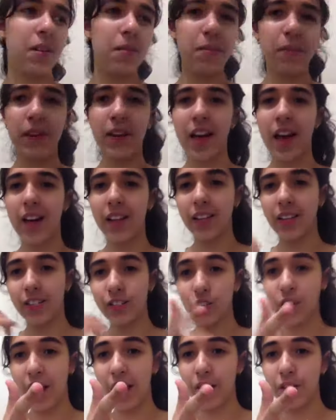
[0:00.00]
But yeah,
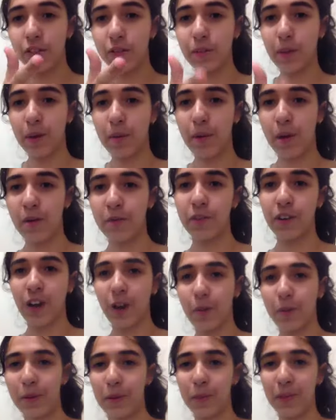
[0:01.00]
shout out to my mom for
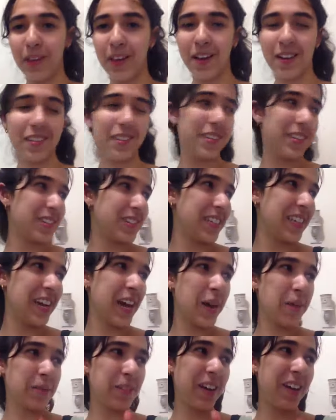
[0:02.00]
helping me out. She
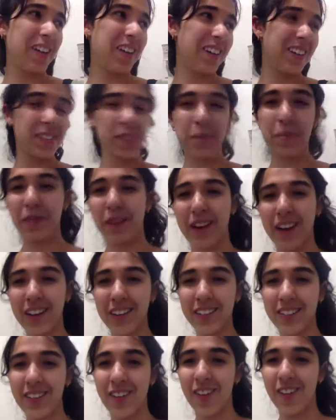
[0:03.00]
helped out on this
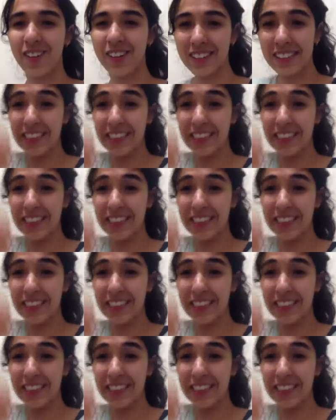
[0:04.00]
prank, so